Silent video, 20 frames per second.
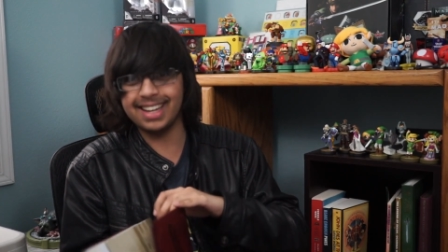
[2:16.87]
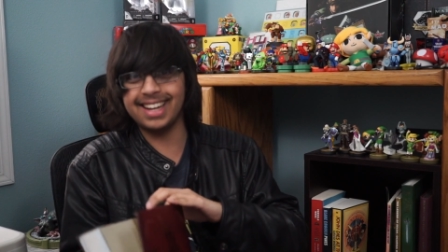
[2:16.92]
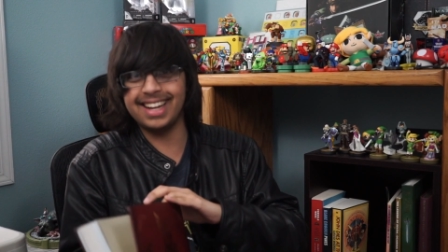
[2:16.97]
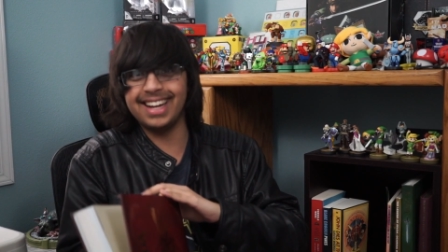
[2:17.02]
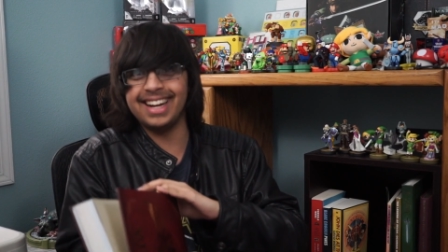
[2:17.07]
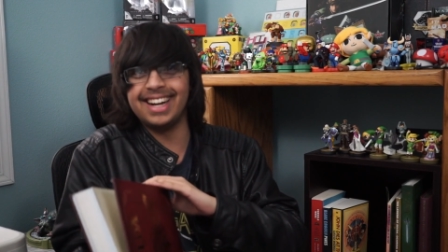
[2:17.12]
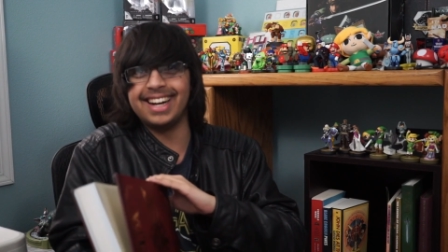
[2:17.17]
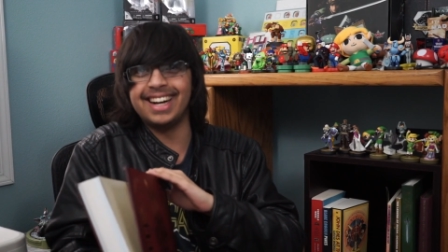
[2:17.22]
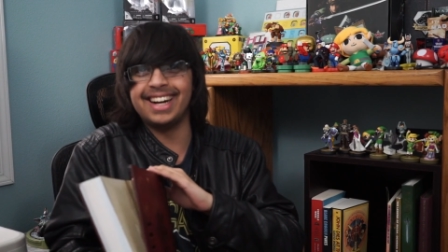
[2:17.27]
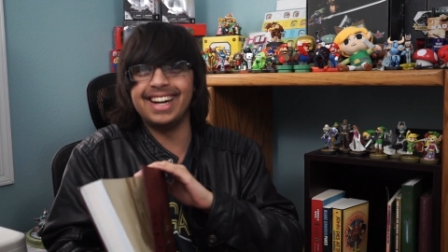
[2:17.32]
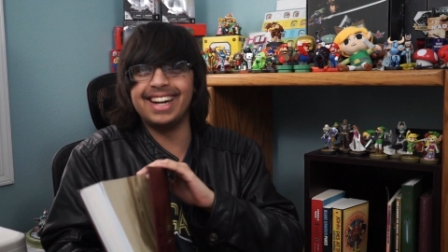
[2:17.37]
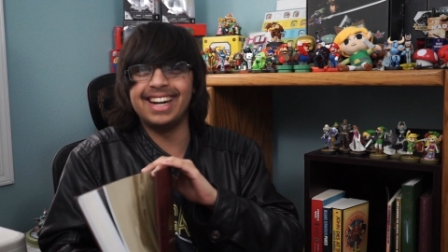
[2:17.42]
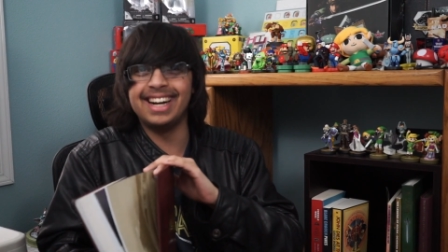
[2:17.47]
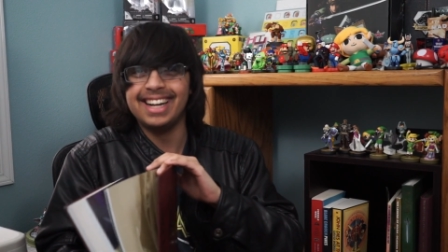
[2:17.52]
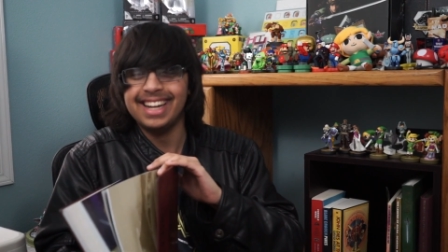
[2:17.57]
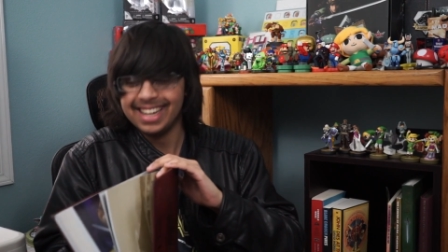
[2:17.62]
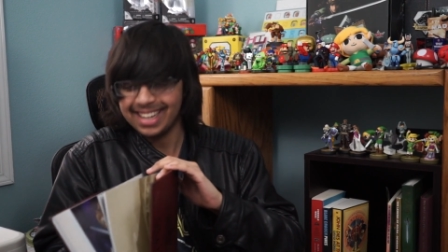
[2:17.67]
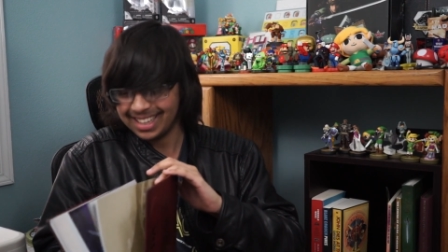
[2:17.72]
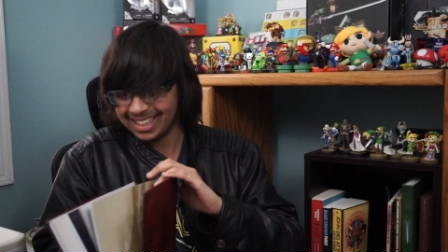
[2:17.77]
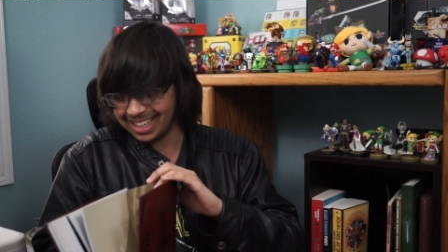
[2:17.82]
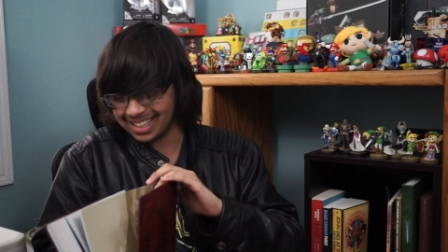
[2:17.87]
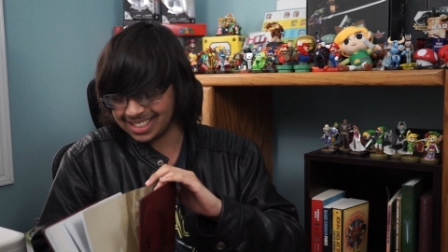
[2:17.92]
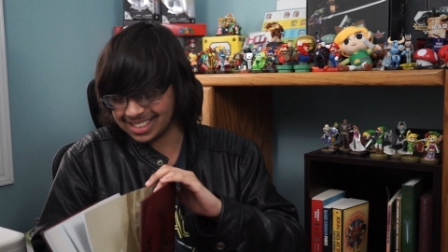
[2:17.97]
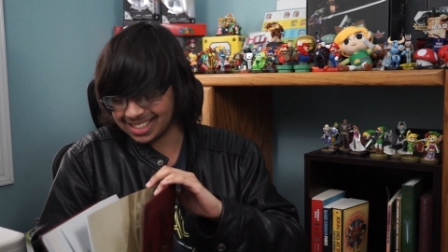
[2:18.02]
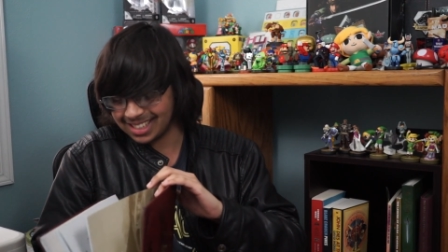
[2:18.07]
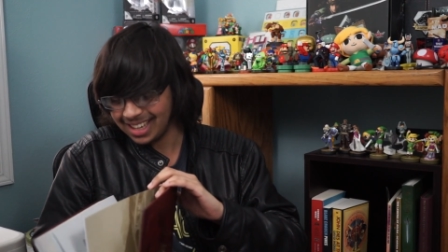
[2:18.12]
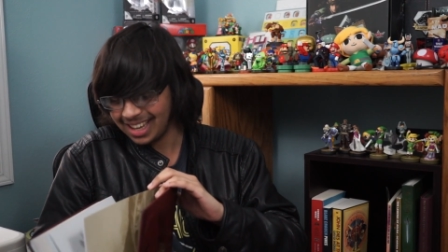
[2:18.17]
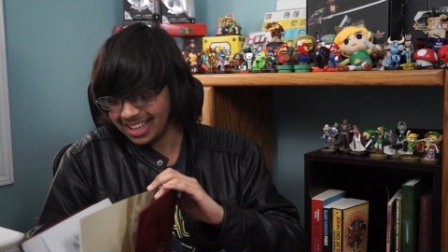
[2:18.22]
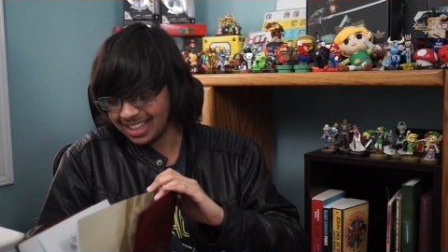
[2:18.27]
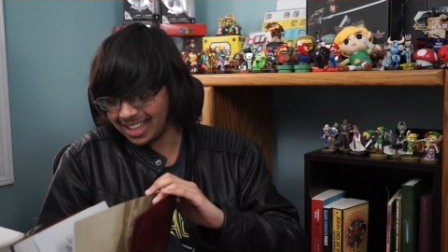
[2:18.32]

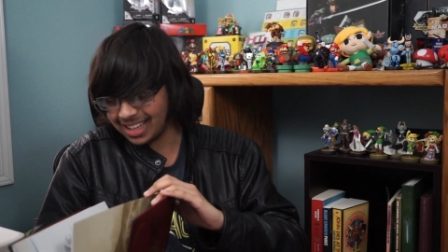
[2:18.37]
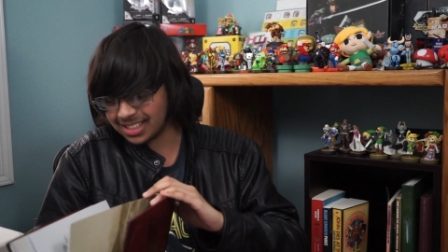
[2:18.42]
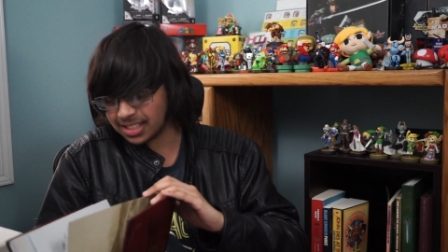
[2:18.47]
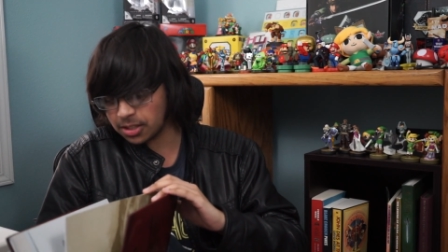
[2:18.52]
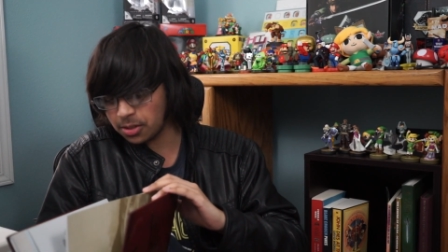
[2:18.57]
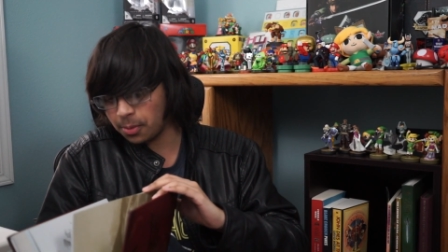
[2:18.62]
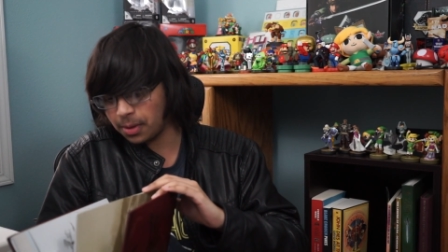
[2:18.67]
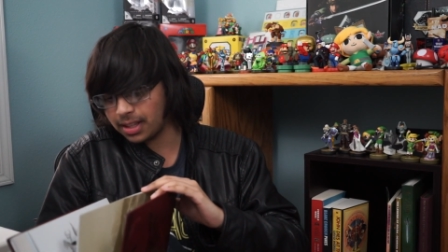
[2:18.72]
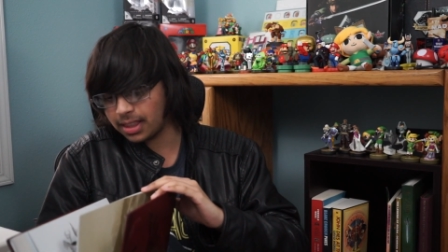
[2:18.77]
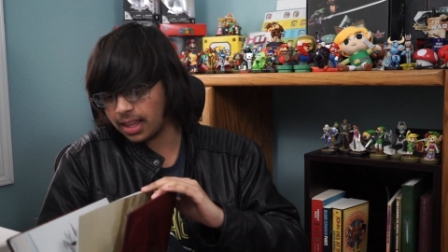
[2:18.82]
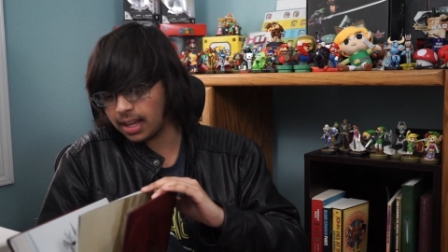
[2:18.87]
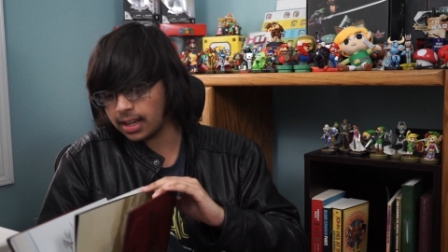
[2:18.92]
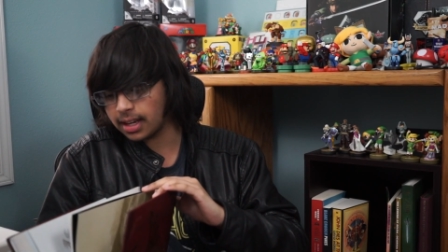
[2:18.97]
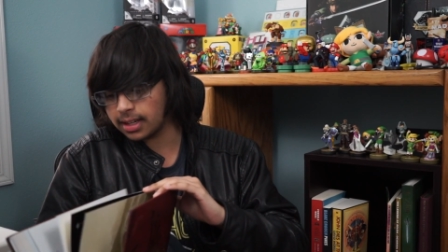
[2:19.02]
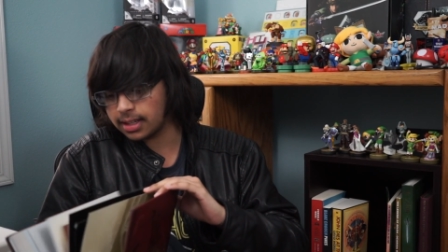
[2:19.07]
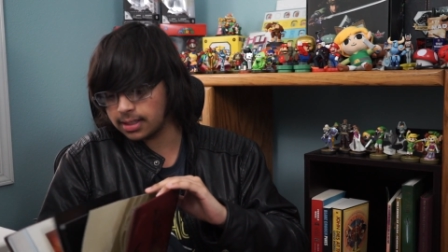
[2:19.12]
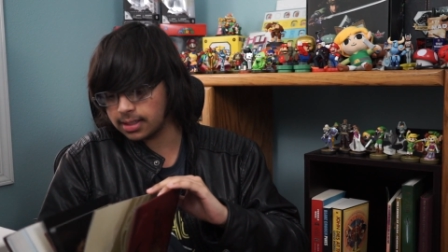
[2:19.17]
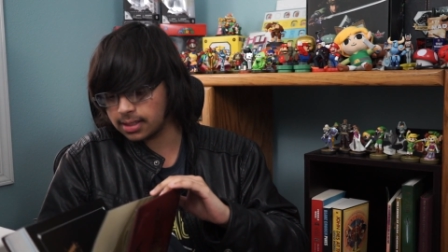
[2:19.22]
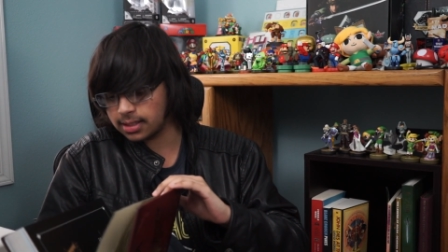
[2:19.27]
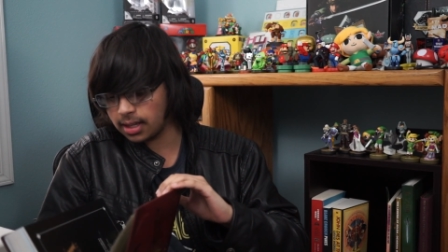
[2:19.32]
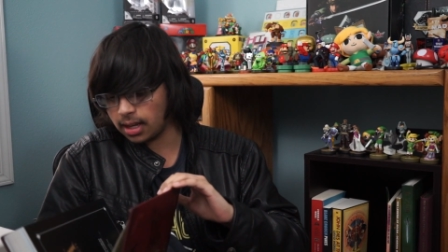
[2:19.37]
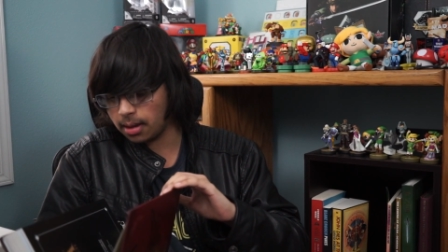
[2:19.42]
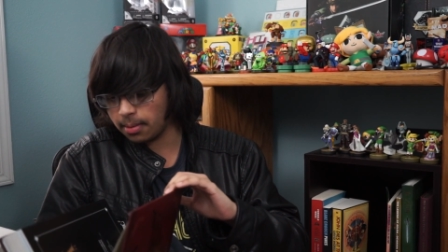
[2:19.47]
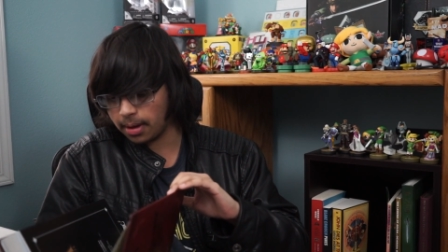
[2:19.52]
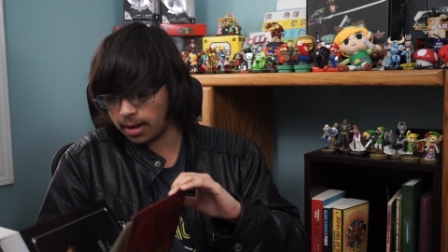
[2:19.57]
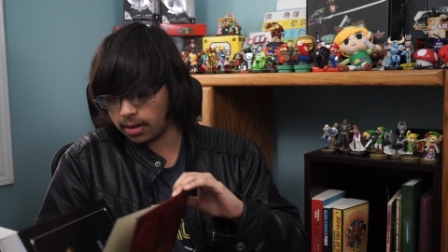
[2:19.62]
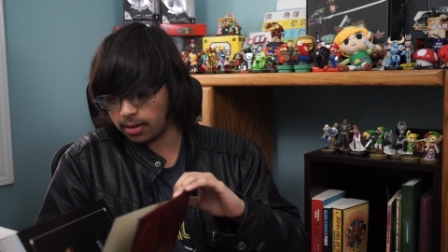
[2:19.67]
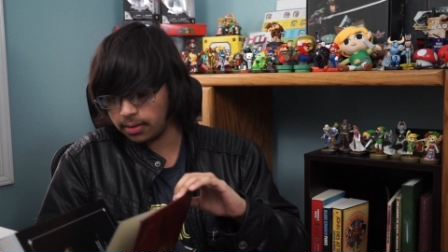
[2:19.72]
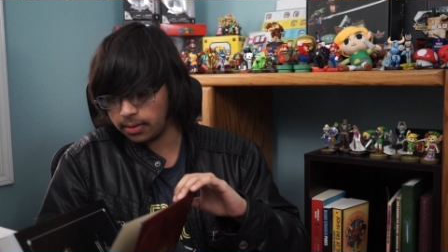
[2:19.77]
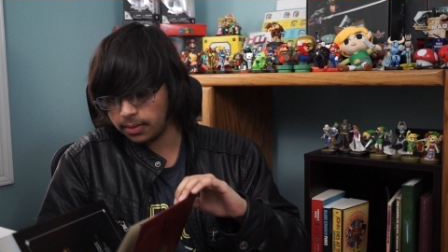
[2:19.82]
That's the one thing I can say
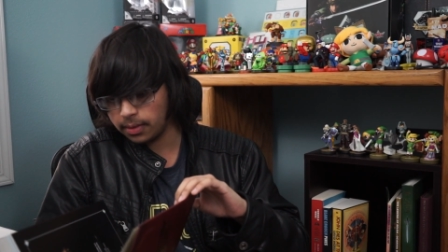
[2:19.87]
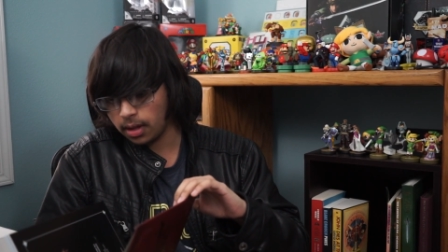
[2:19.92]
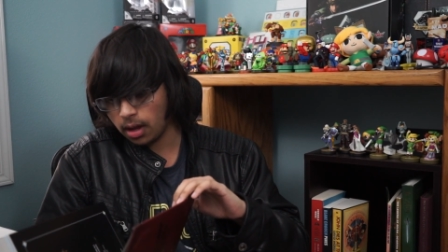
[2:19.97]
about,